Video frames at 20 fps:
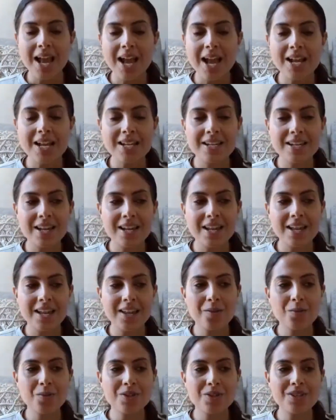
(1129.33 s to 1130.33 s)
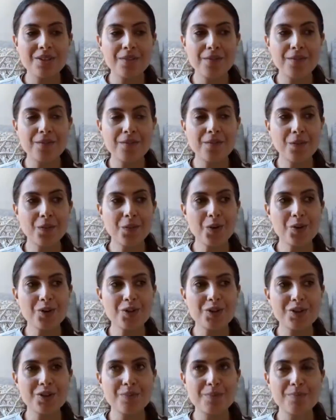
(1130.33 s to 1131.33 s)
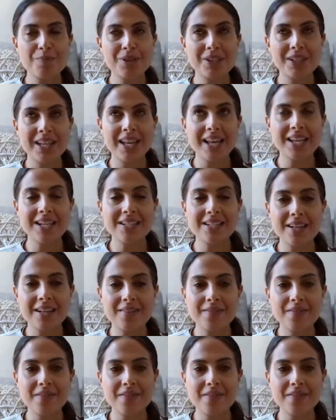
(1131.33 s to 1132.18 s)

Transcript: And it was the first place